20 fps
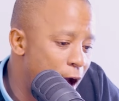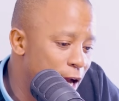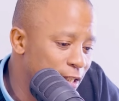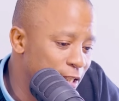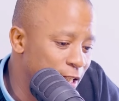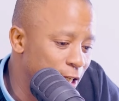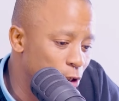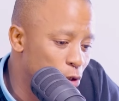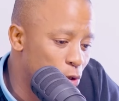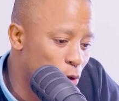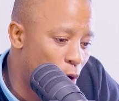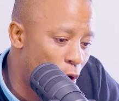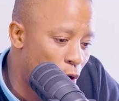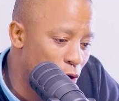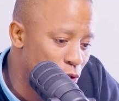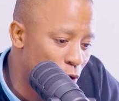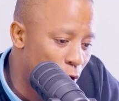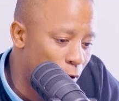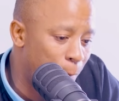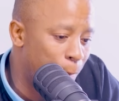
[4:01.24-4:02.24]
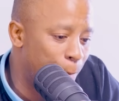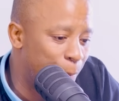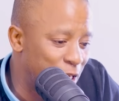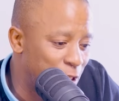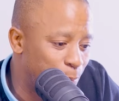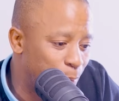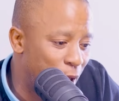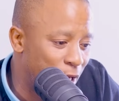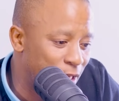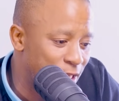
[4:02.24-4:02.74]
She draws on
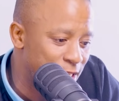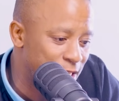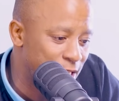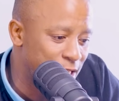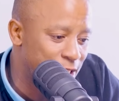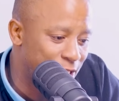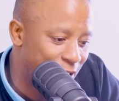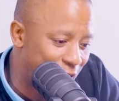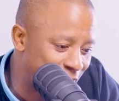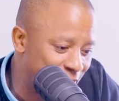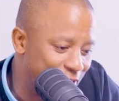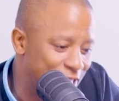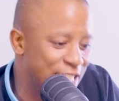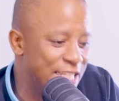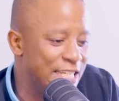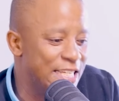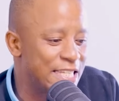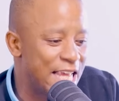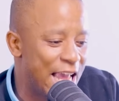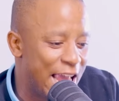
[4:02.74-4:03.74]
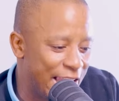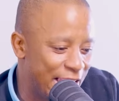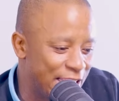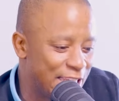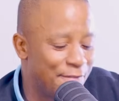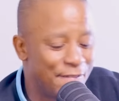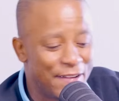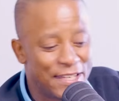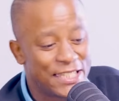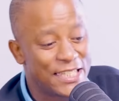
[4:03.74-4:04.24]
best practices, strategies, and
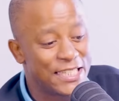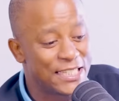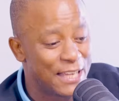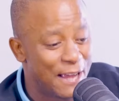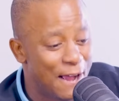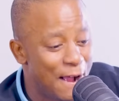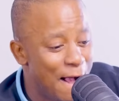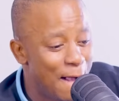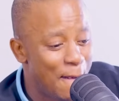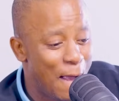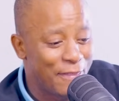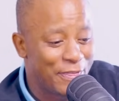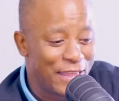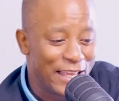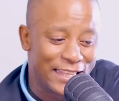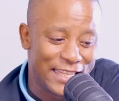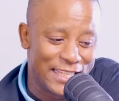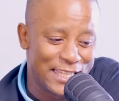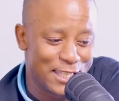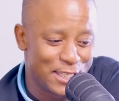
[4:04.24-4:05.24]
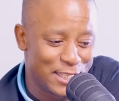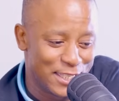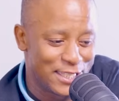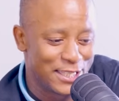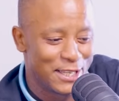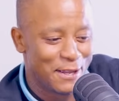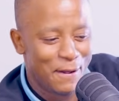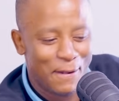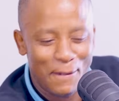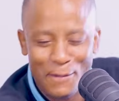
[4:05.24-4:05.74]
interventions. I think this is
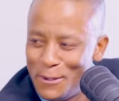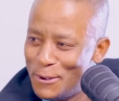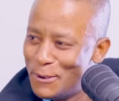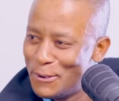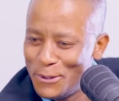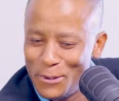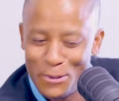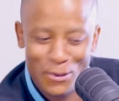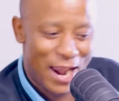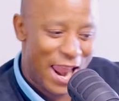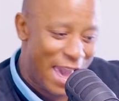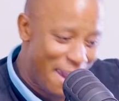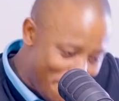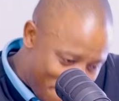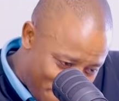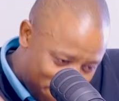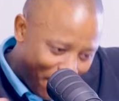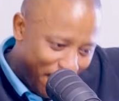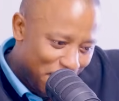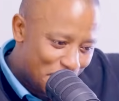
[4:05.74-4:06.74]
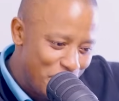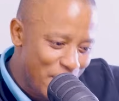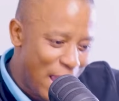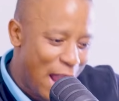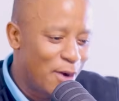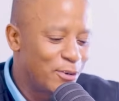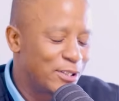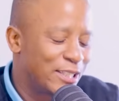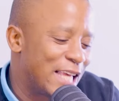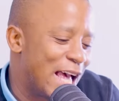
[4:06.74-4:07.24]
your life
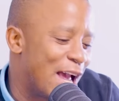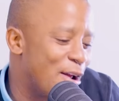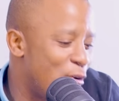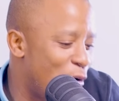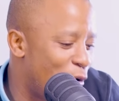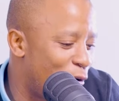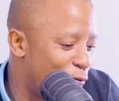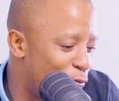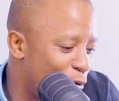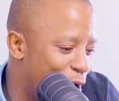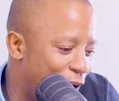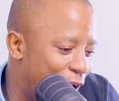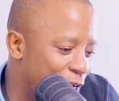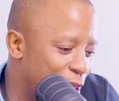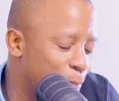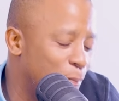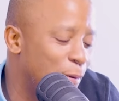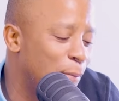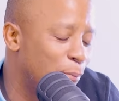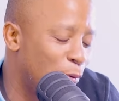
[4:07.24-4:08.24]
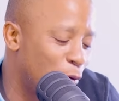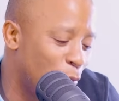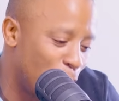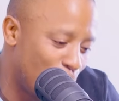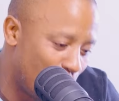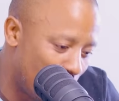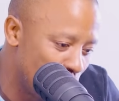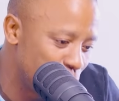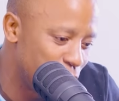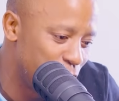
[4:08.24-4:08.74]
outside of what other people
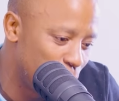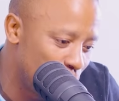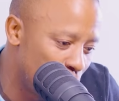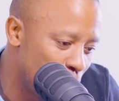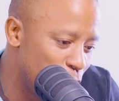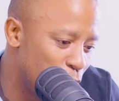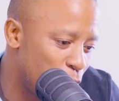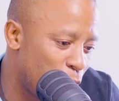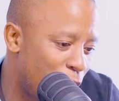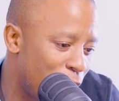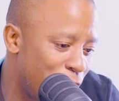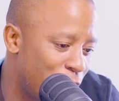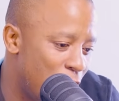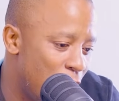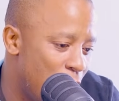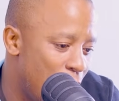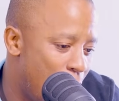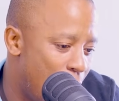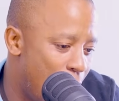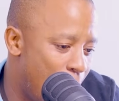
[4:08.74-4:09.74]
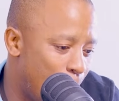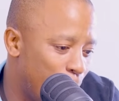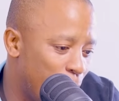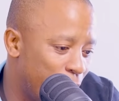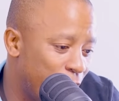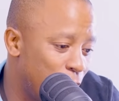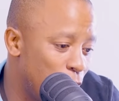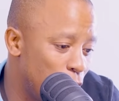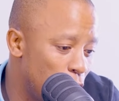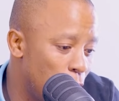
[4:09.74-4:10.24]
mostly know you of,
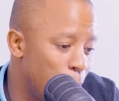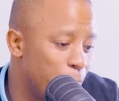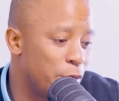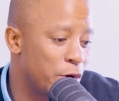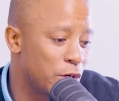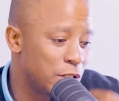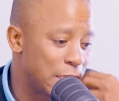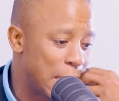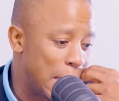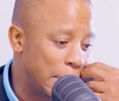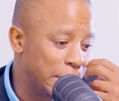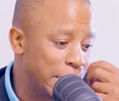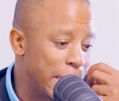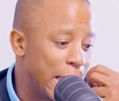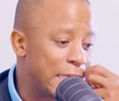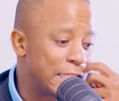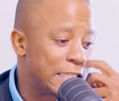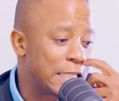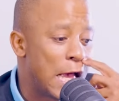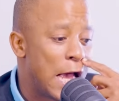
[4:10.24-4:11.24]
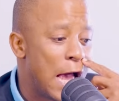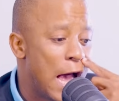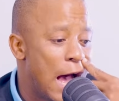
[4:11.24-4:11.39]
radio, because she has